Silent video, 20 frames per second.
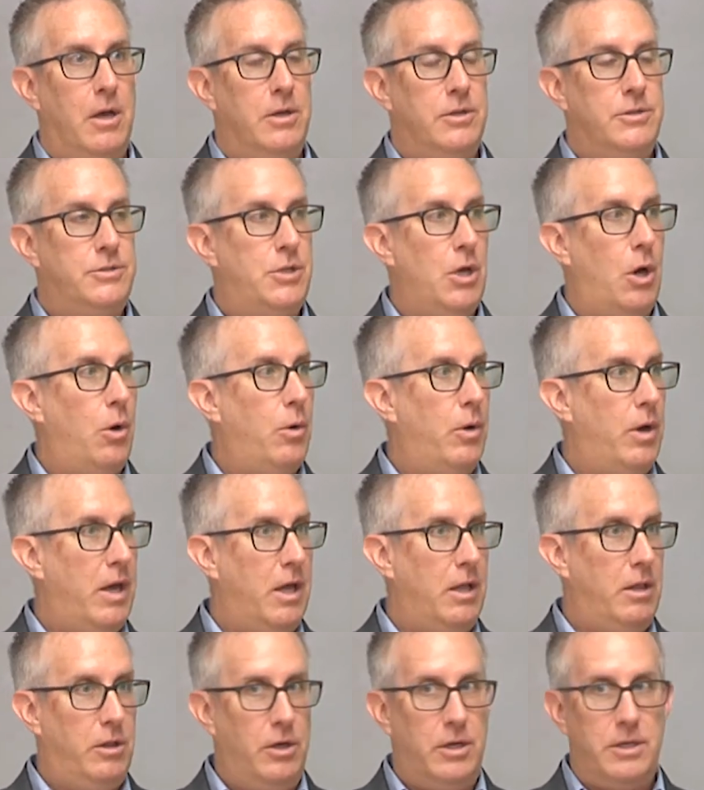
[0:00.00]
So
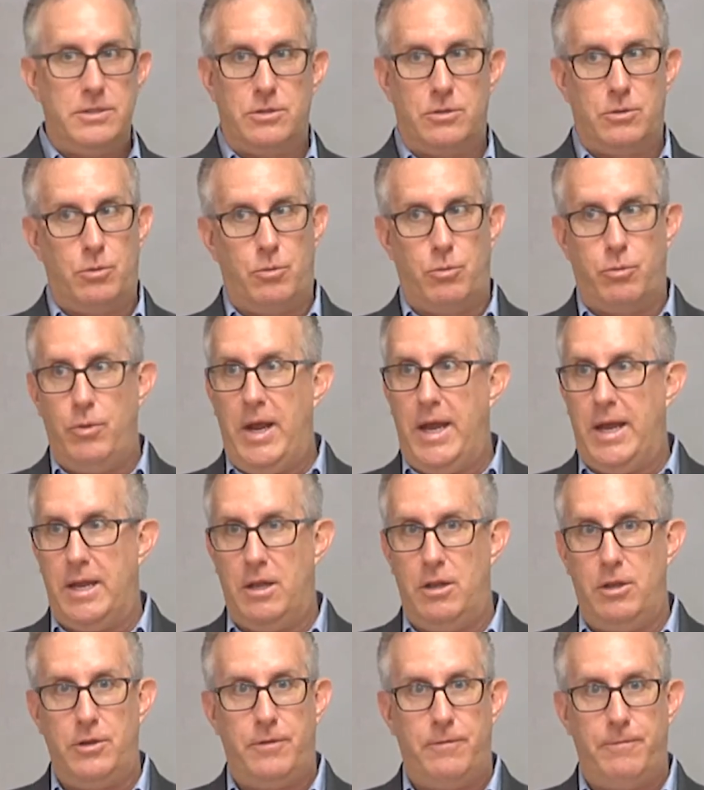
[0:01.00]
it looks great.
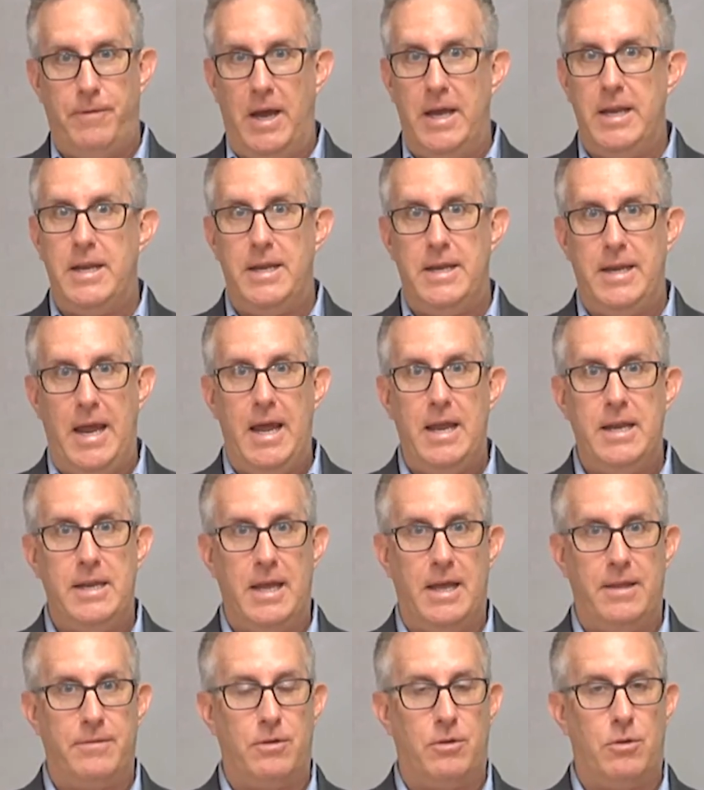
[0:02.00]
It looks fine and
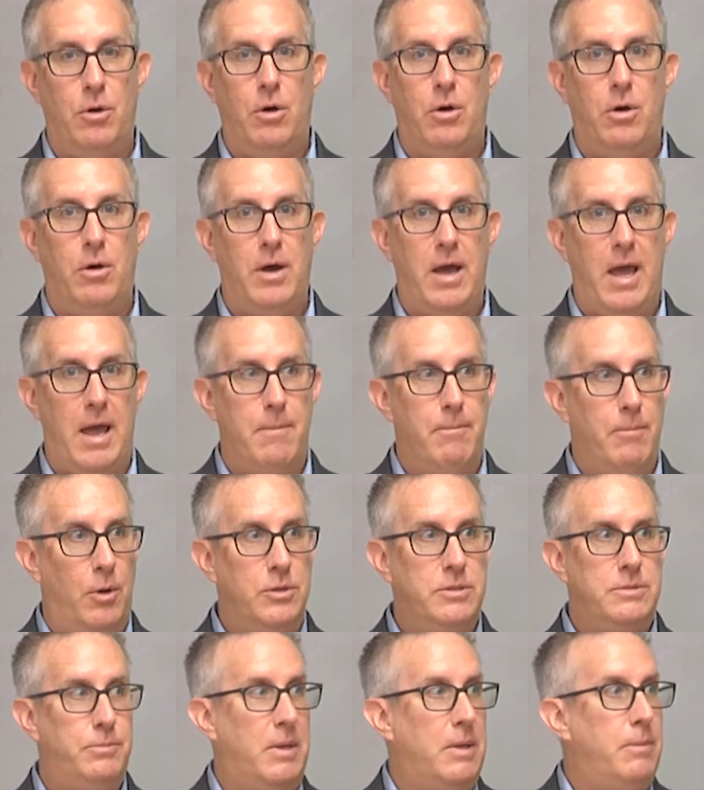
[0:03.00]
dandy as a goal, and
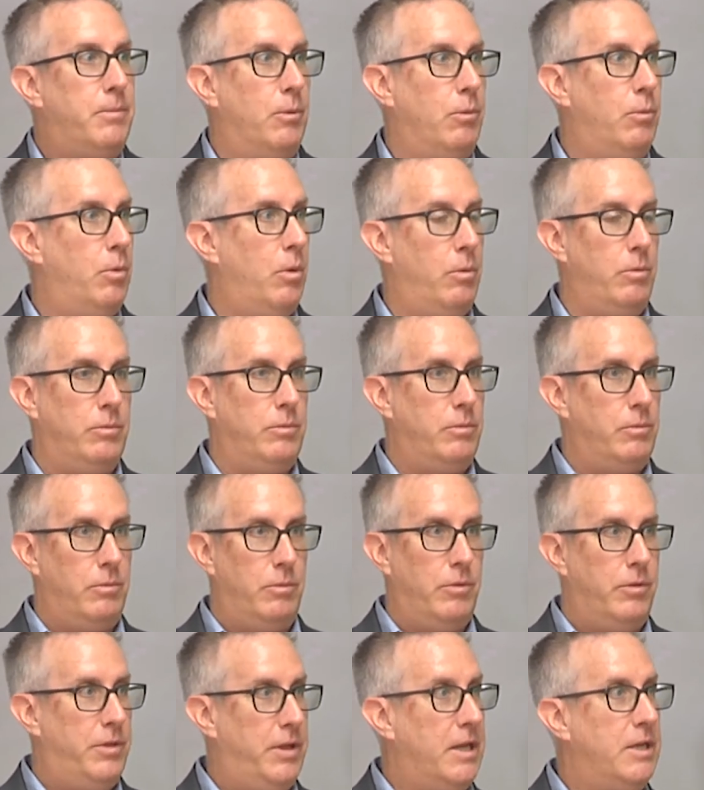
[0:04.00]
most people won't
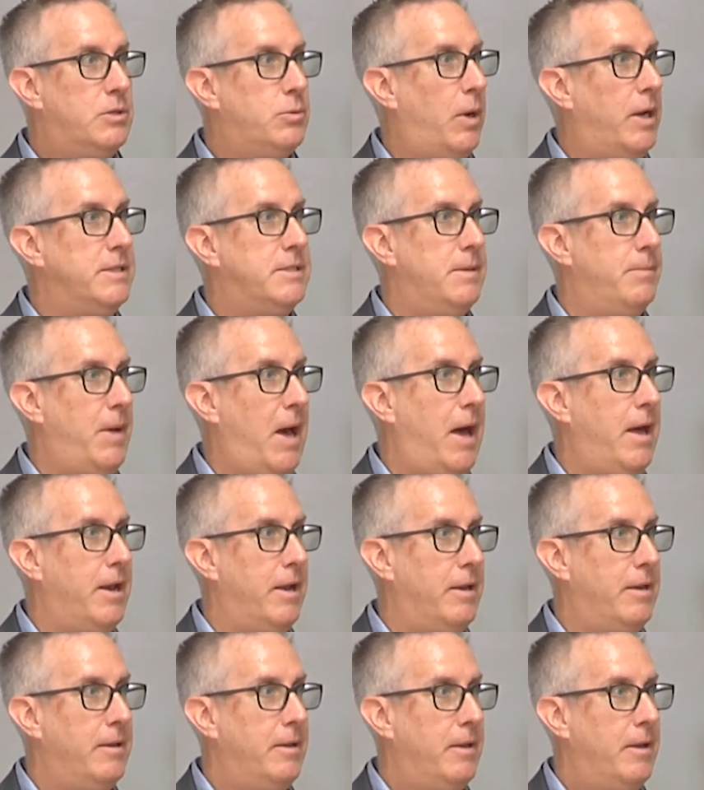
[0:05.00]
think twice about
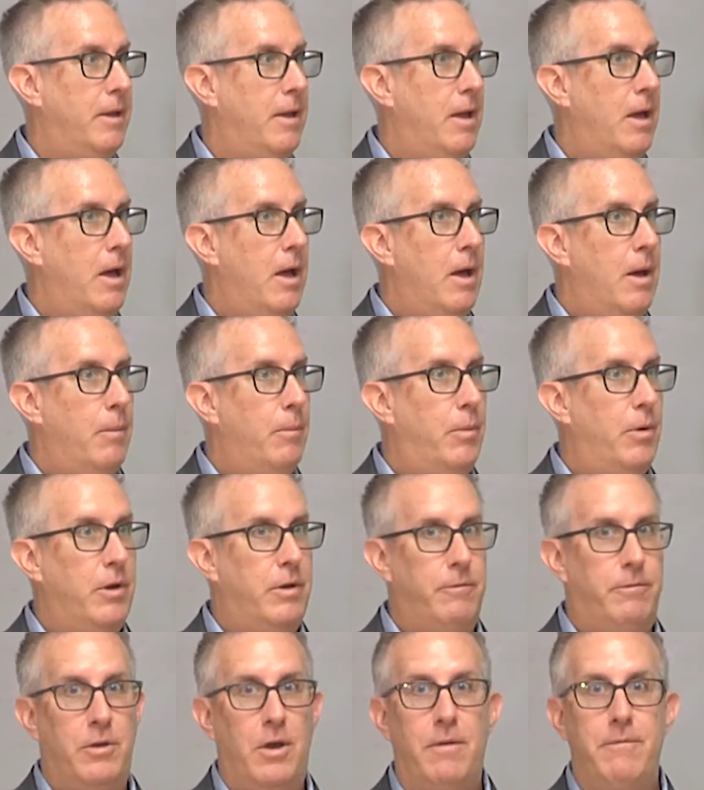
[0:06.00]
it. But
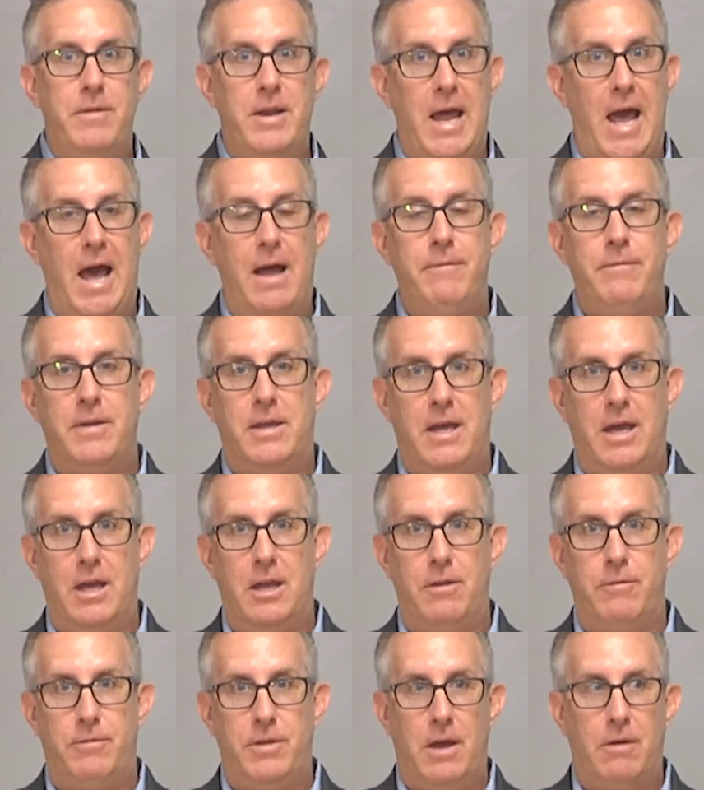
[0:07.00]
if you have an
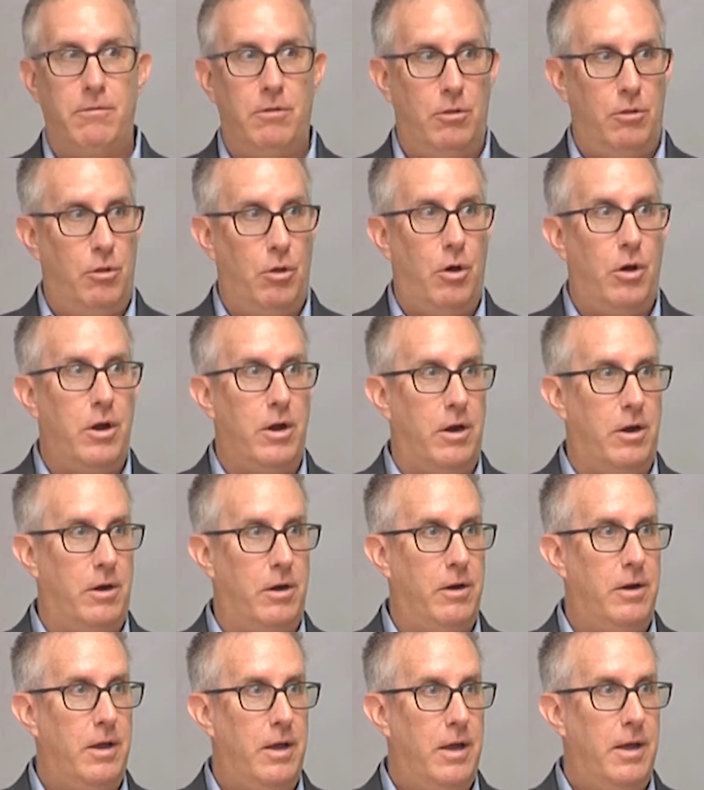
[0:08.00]
advocate, if you have a
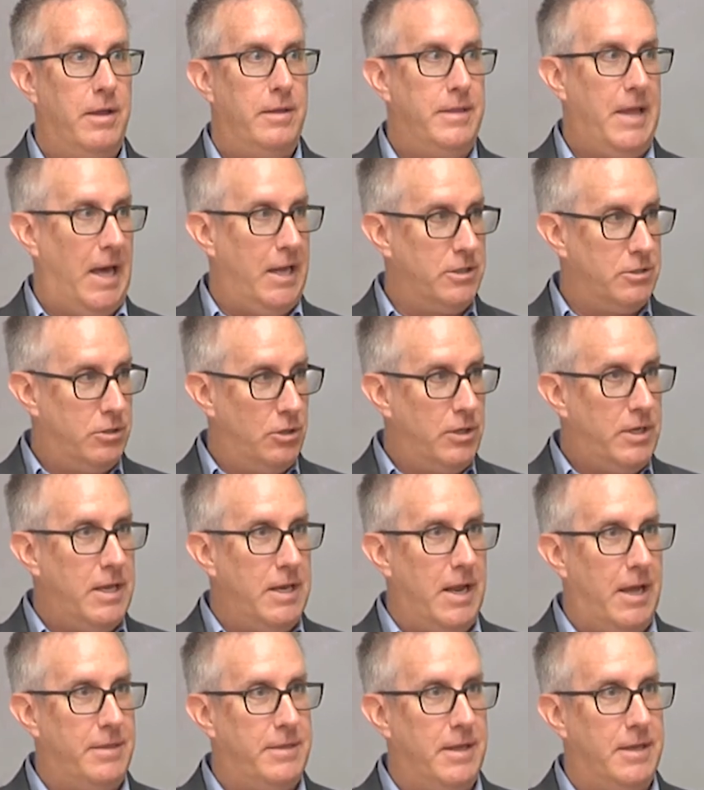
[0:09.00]
lawyer that is
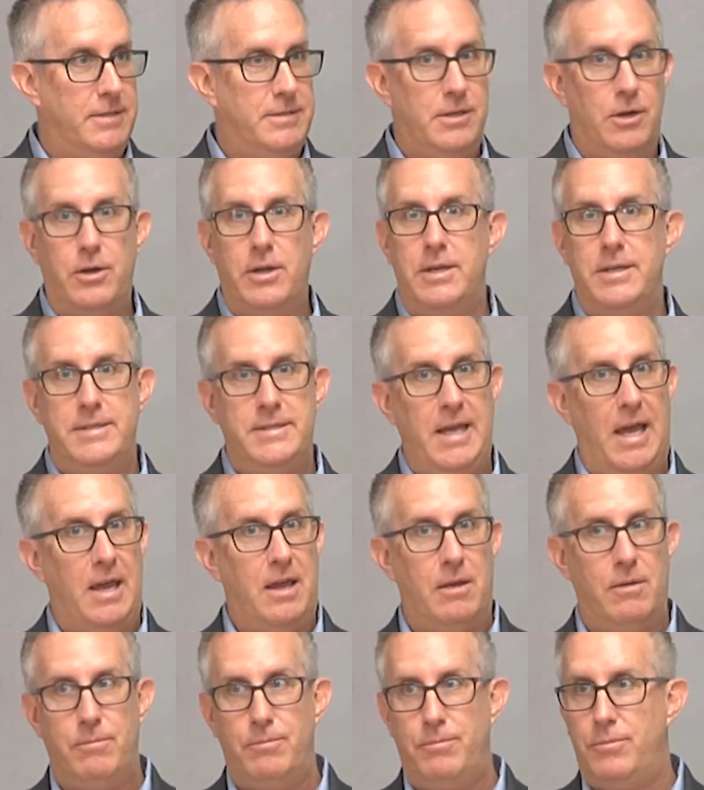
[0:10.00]
looking at this, they're going to
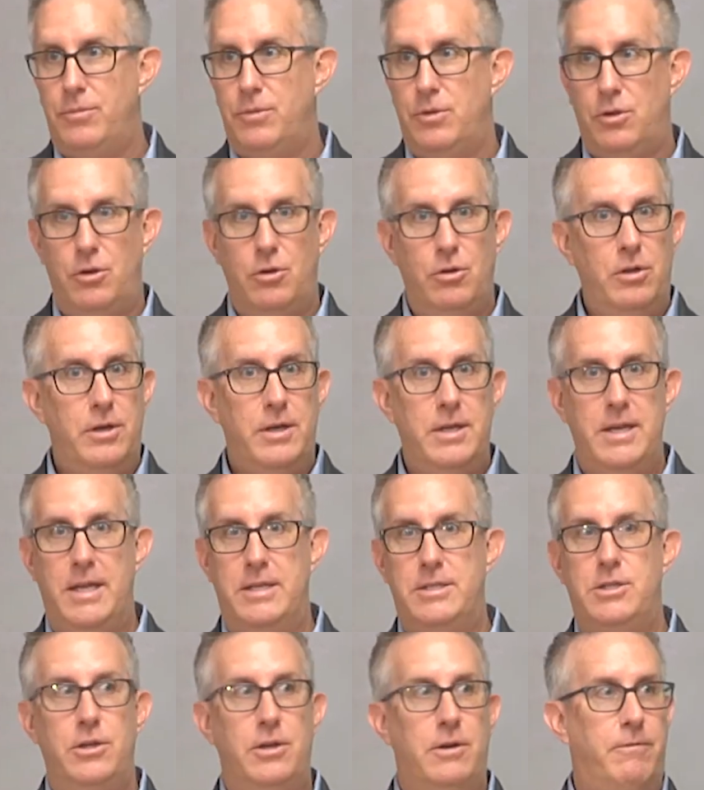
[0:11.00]
say, you're looking
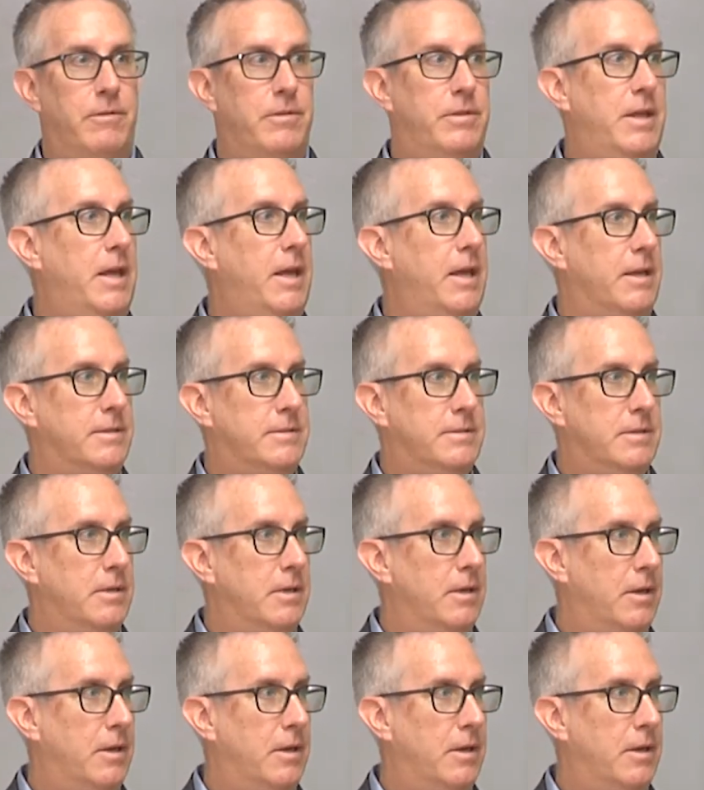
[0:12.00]
at 2 different things.